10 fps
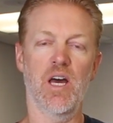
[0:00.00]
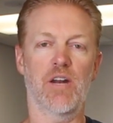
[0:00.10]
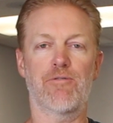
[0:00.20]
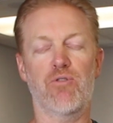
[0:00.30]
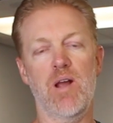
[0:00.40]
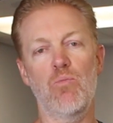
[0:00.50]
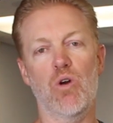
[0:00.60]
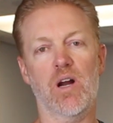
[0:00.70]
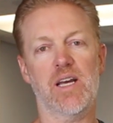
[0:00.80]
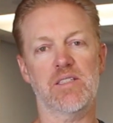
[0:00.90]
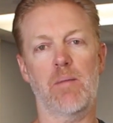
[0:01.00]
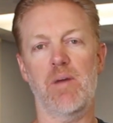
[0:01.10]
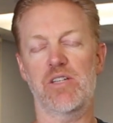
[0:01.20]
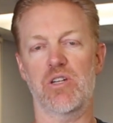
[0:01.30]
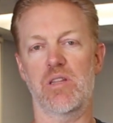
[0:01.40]
And a framework, as I
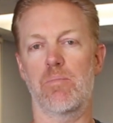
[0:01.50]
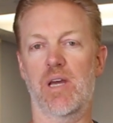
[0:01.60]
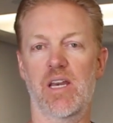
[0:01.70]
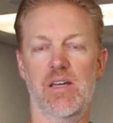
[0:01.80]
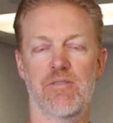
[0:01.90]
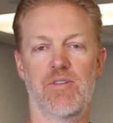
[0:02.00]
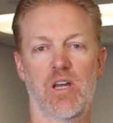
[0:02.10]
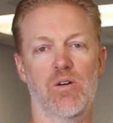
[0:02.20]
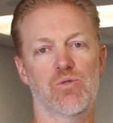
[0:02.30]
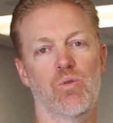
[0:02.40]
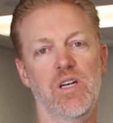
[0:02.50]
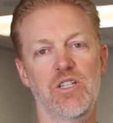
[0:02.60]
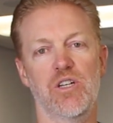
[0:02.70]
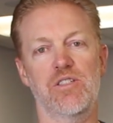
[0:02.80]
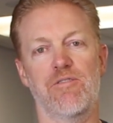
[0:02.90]
mentioned at the beginning of the video, is really
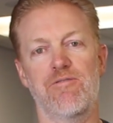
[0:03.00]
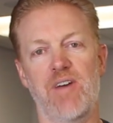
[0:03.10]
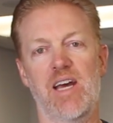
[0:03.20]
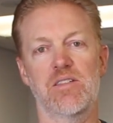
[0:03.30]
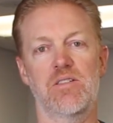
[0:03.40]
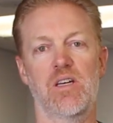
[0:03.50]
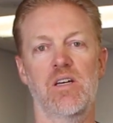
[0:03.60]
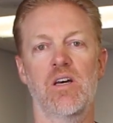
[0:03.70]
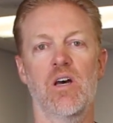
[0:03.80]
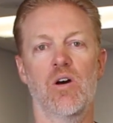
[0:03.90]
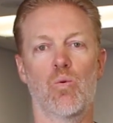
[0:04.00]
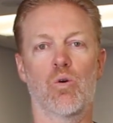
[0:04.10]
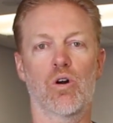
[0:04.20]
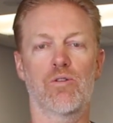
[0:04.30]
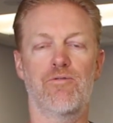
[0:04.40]
just a fancy
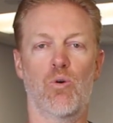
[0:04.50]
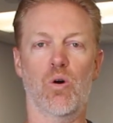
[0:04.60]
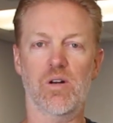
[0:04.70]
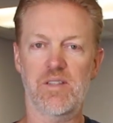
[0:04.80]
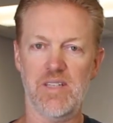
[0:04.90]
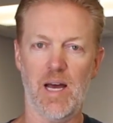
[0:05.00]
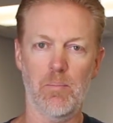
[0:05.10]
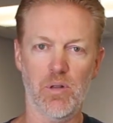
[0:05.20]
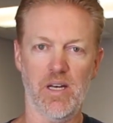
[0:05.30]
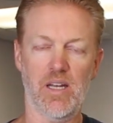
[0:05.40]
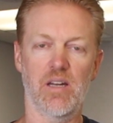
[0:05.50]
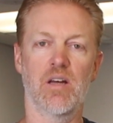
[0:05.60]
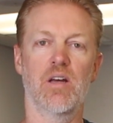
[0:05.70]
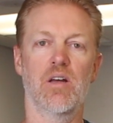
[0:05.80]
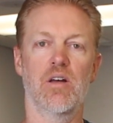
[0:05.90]
word for template
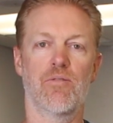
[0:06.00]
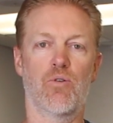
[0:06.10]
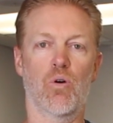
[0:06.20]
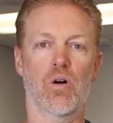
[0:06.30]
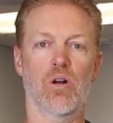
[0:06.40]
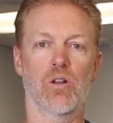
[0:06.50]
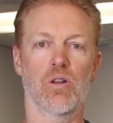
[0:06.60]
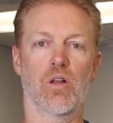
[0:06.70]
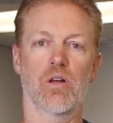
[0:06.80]
for